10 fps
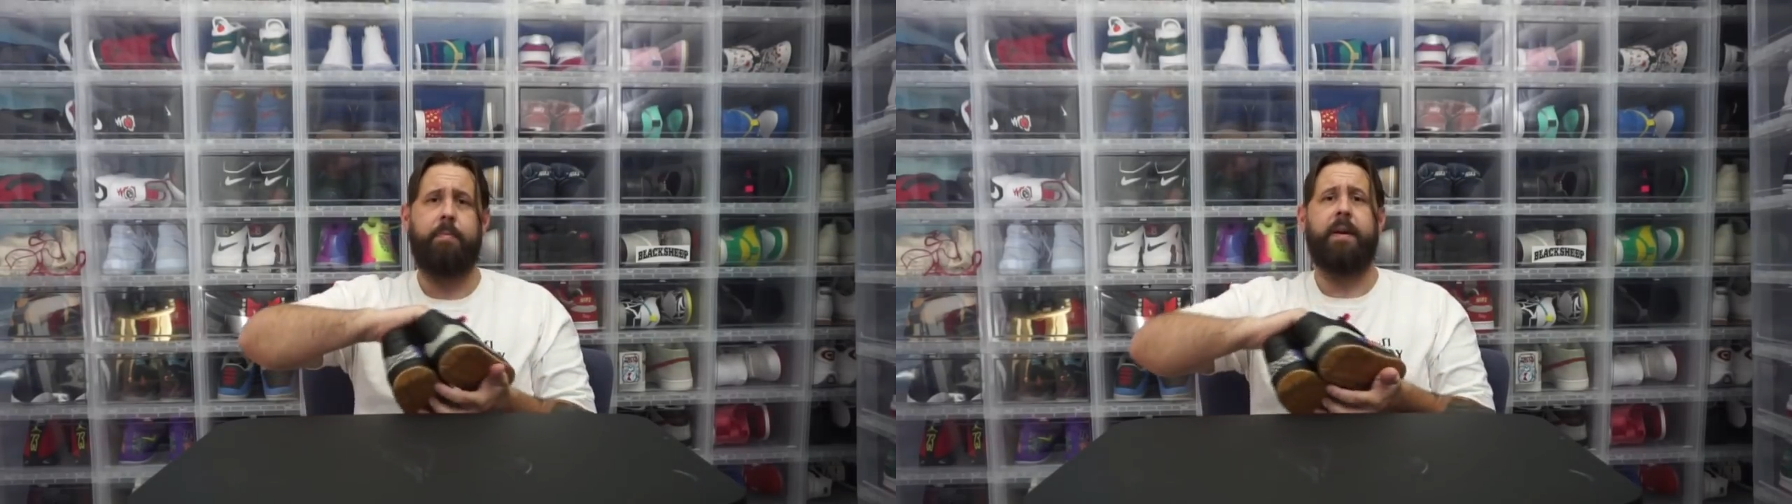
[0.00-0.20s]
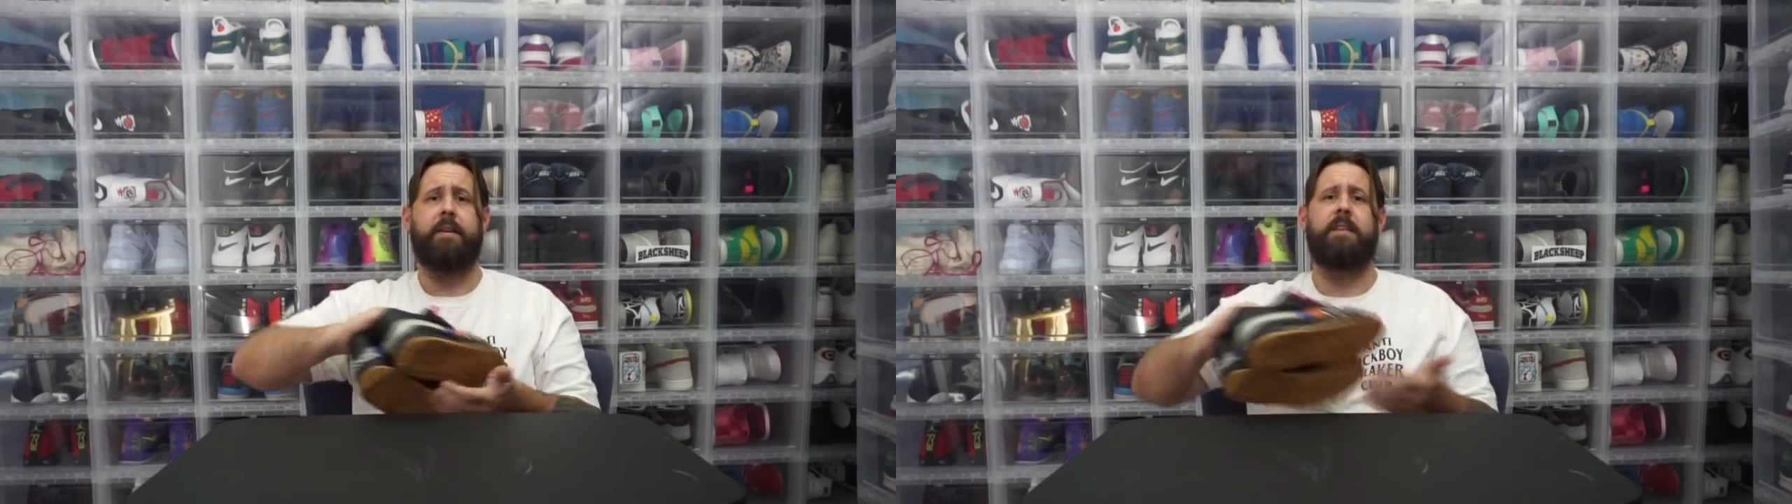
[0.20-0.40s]

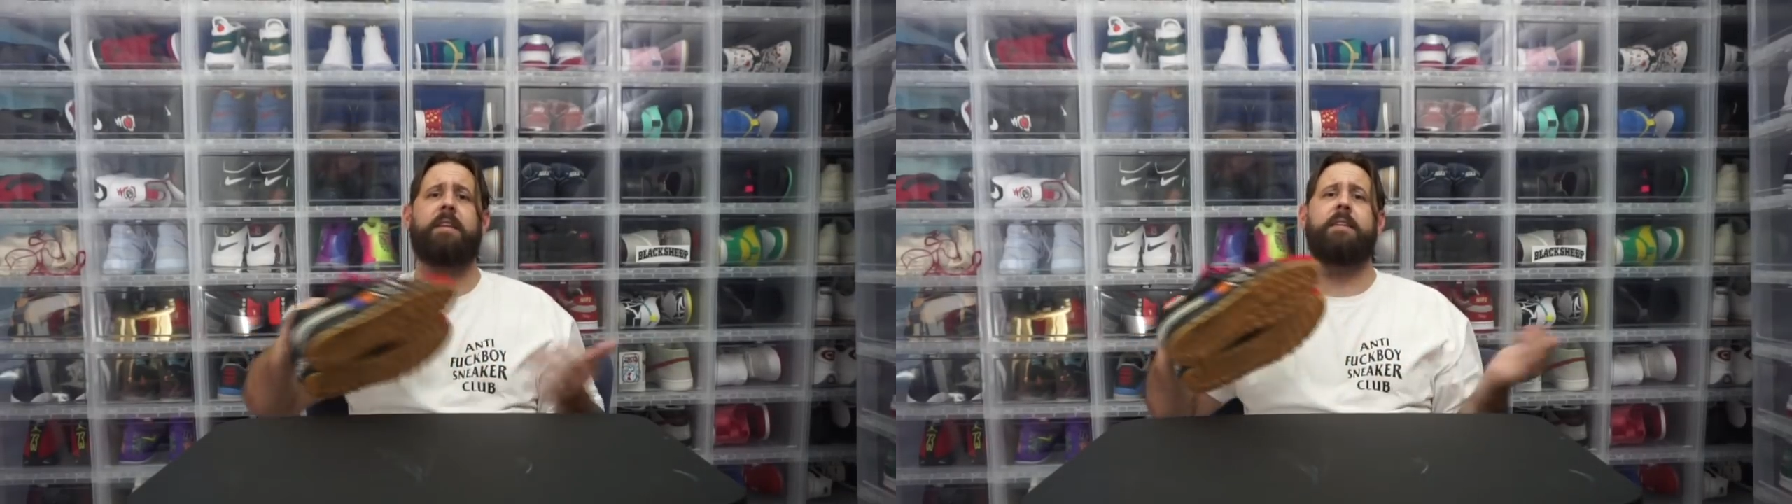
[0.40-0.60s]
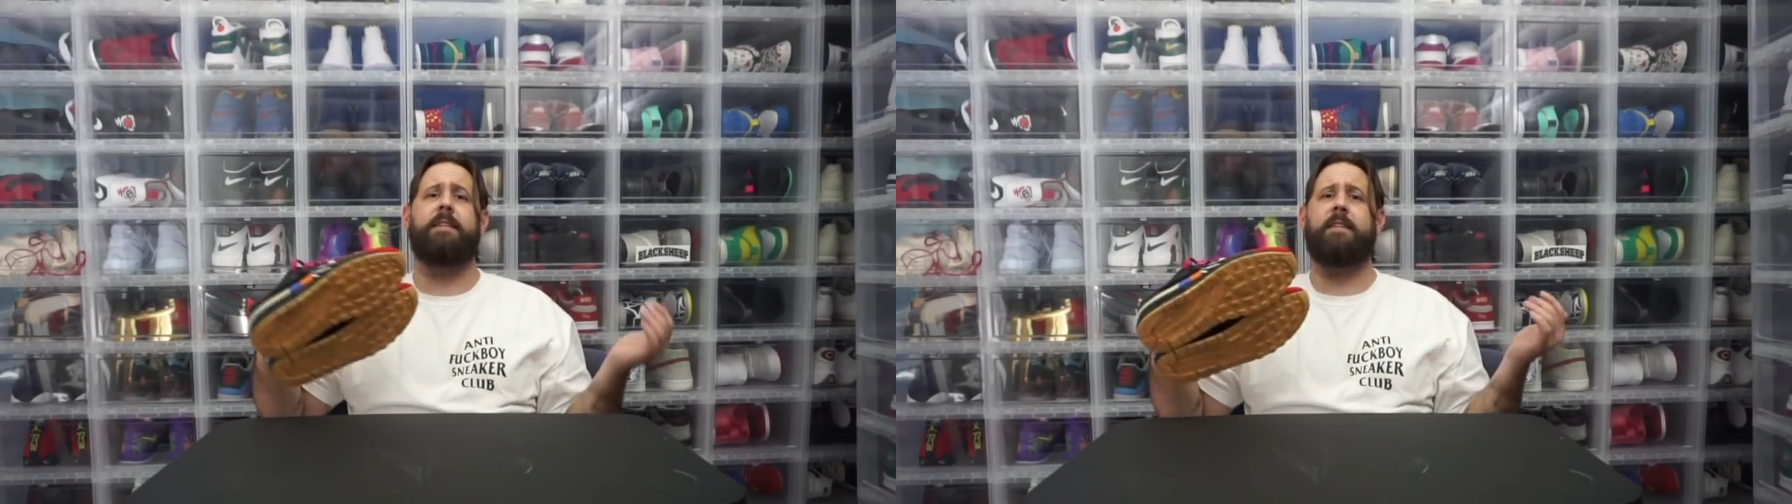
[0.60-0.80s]
pink just
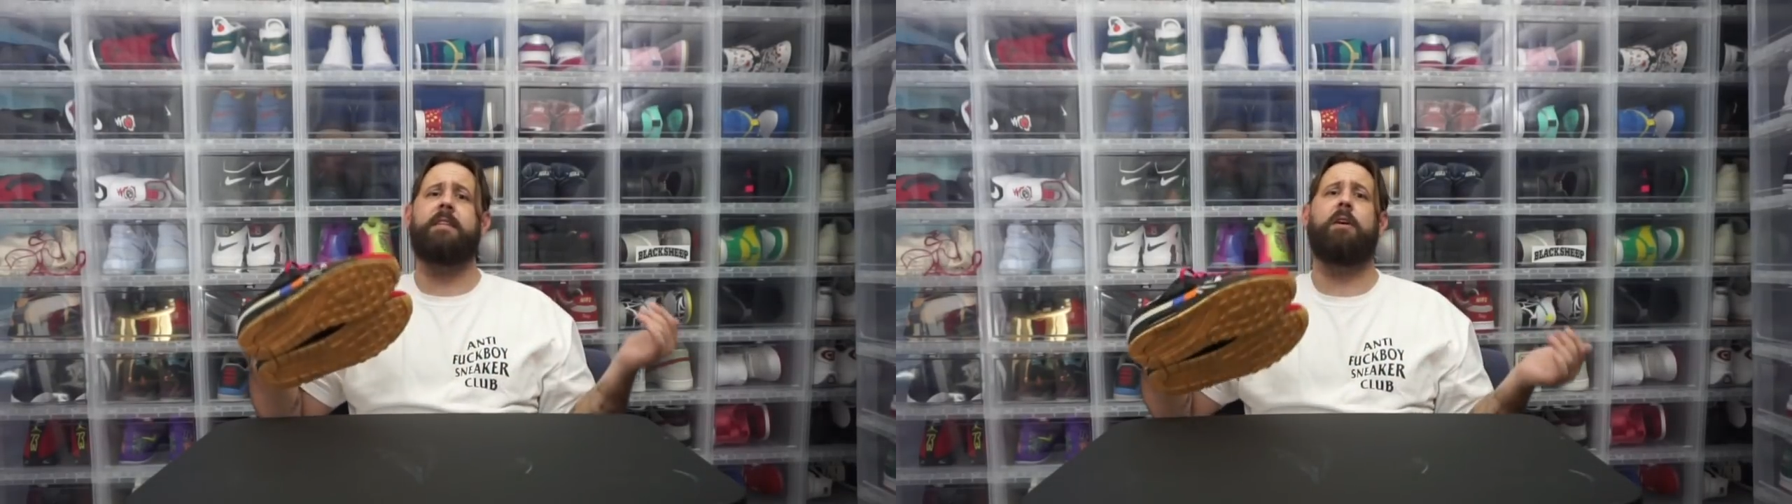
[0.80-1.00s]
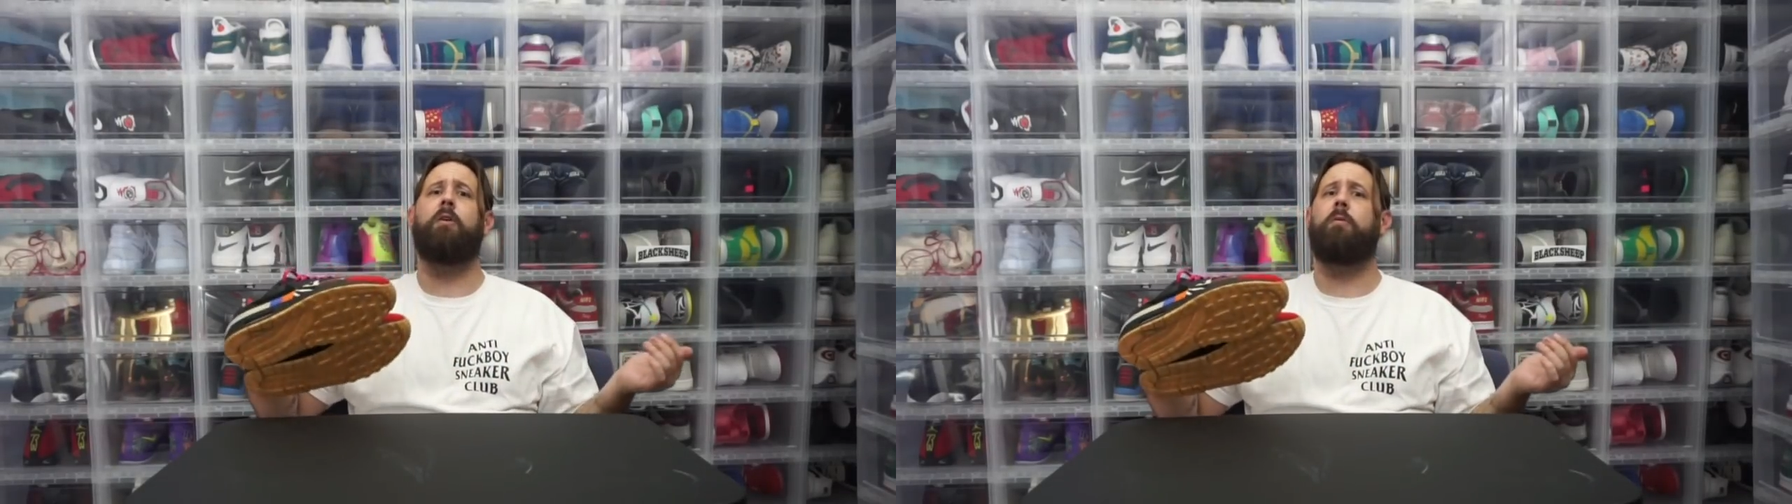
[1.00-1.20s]
because it's
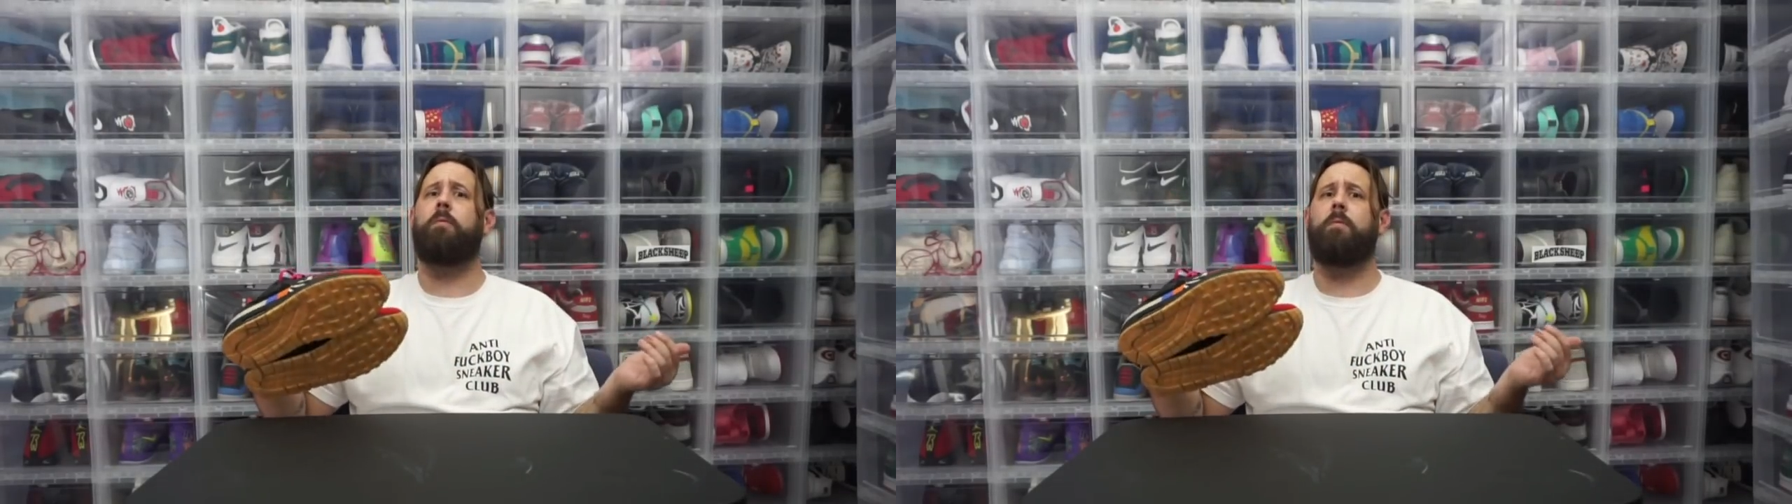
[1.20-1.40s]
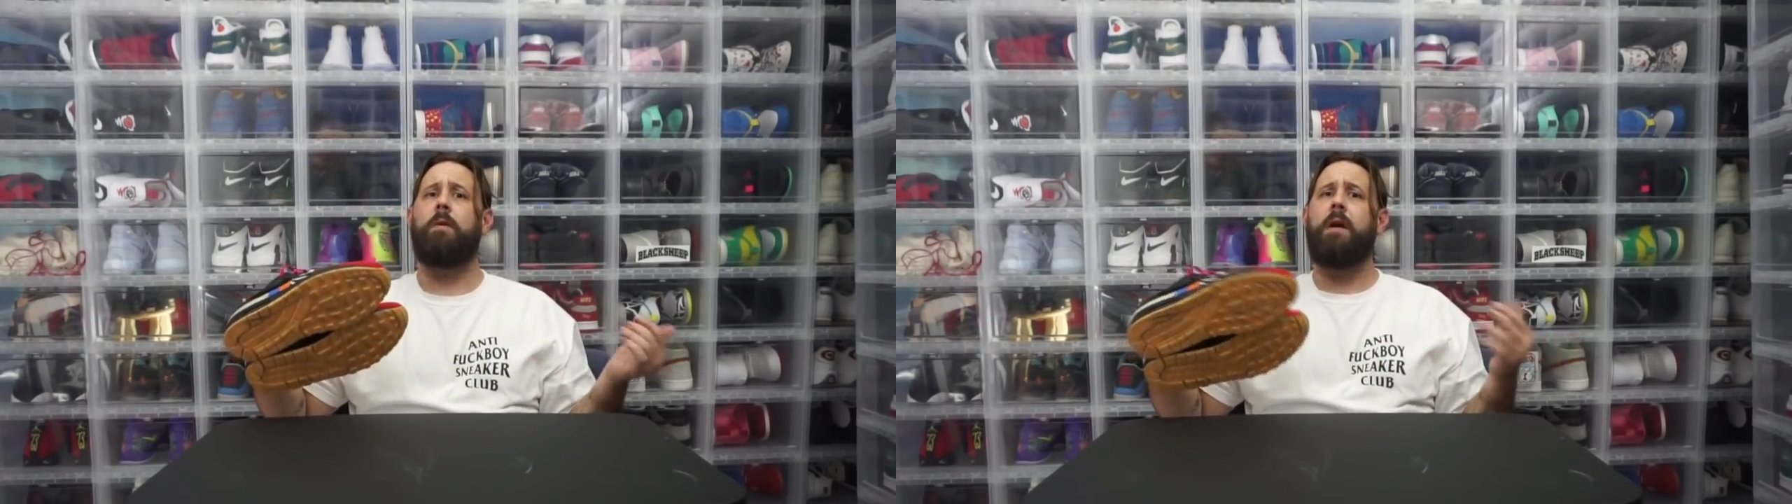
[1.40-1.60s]
so